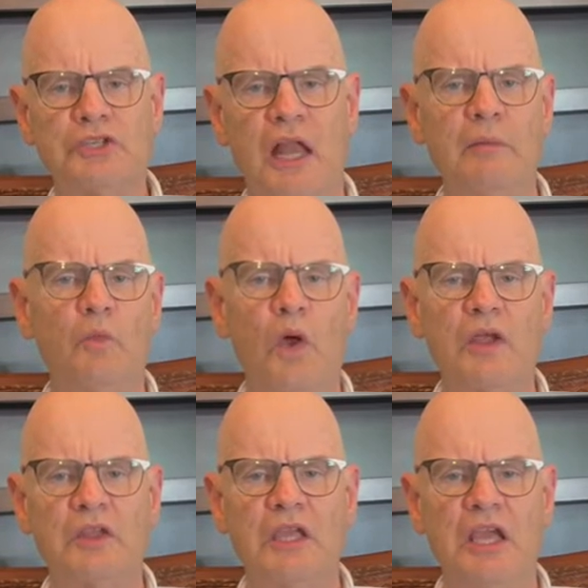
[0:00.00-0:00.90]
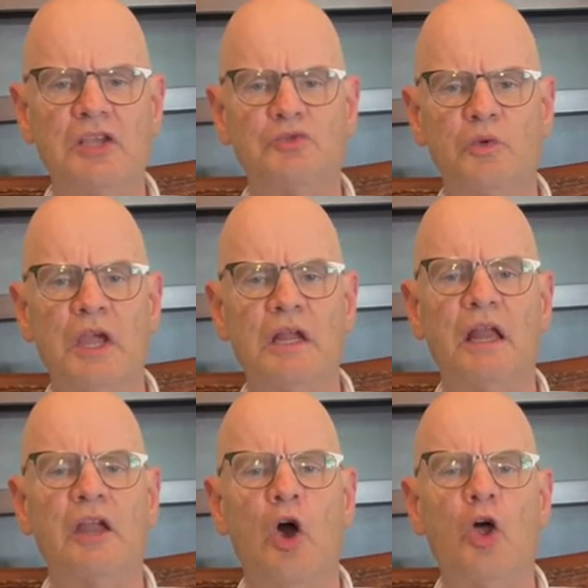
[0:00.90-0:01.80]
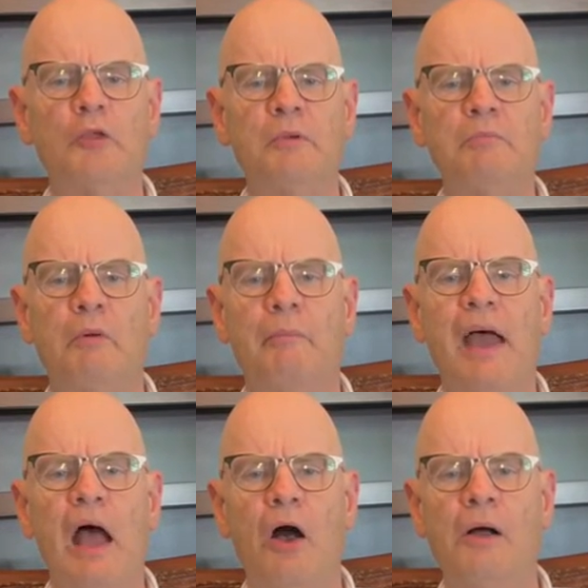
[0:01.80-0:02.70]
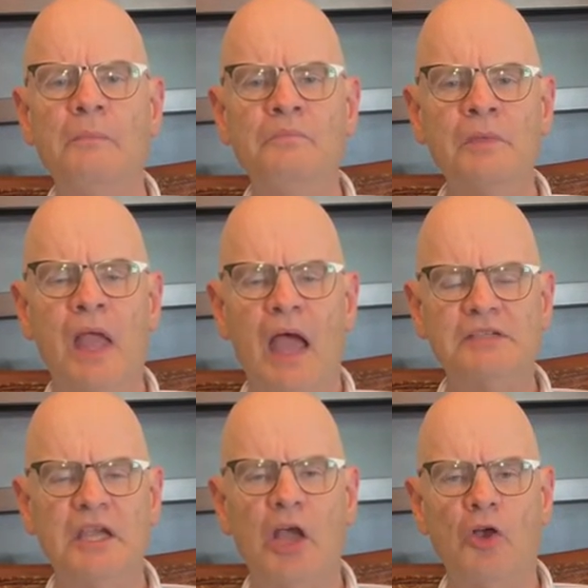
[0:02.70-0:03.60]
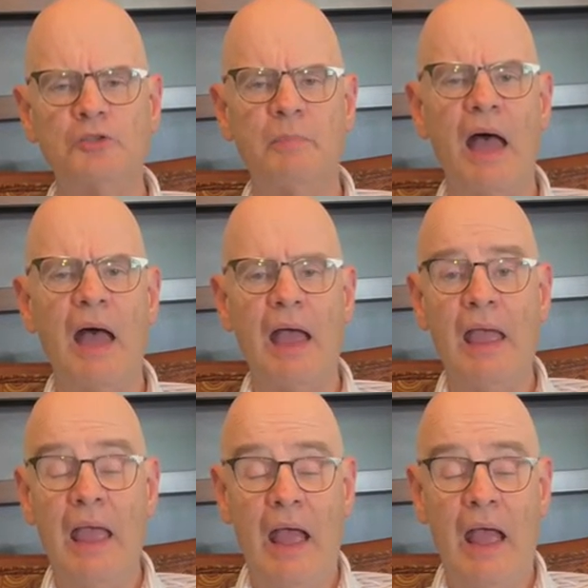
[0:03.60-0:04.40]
Let him wear the king's ring. Let all the people bow as he goes by.